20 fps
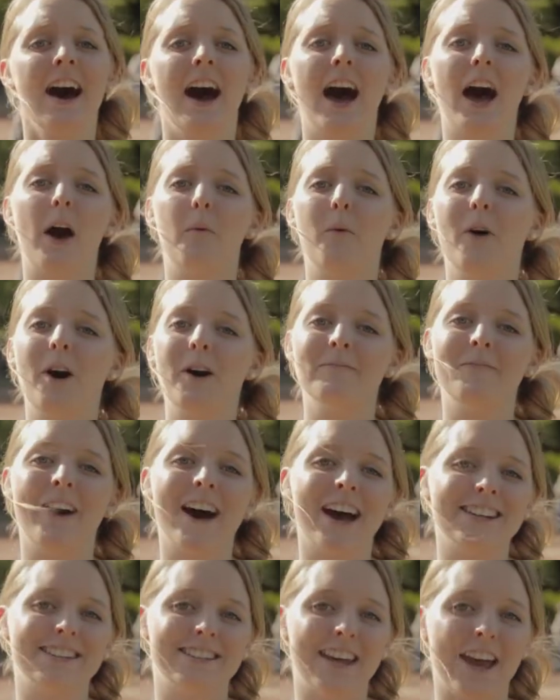I want
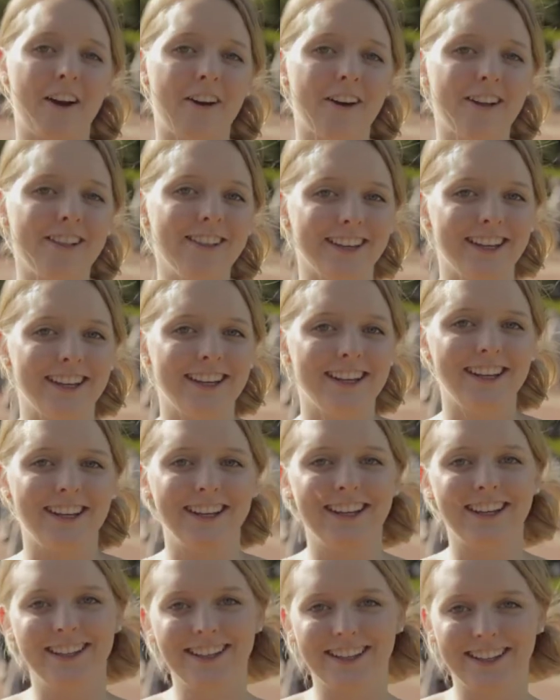my
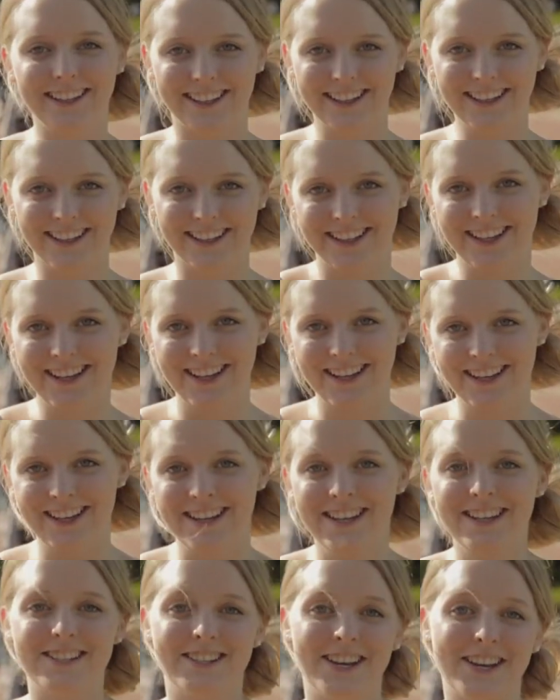Derelict.
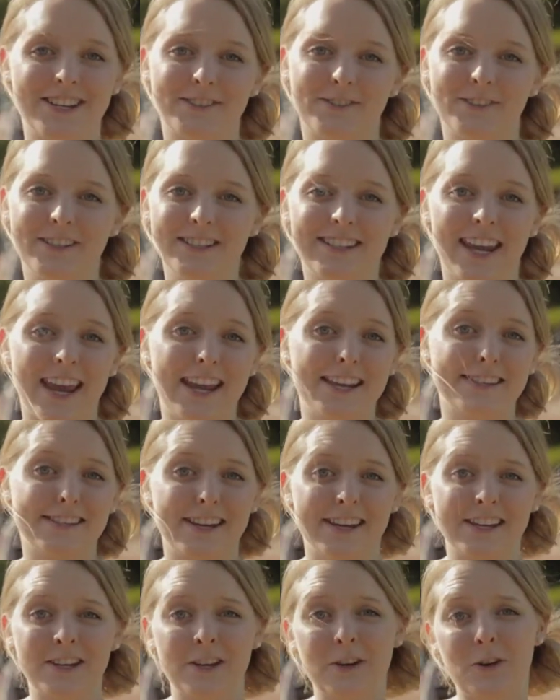Just one taste,
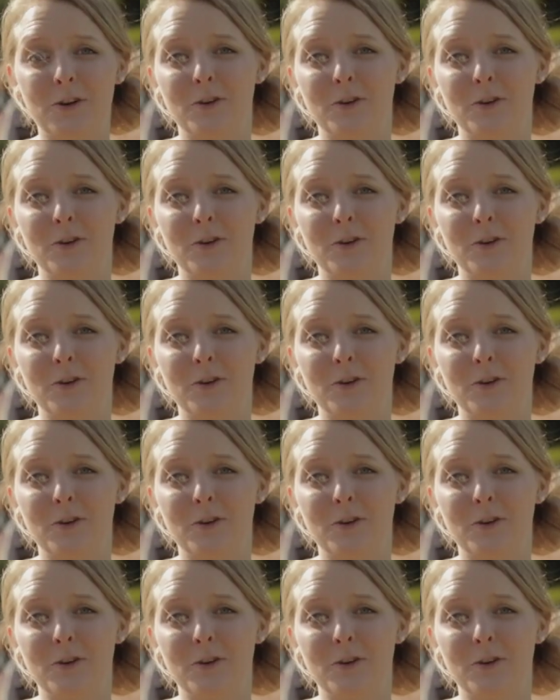and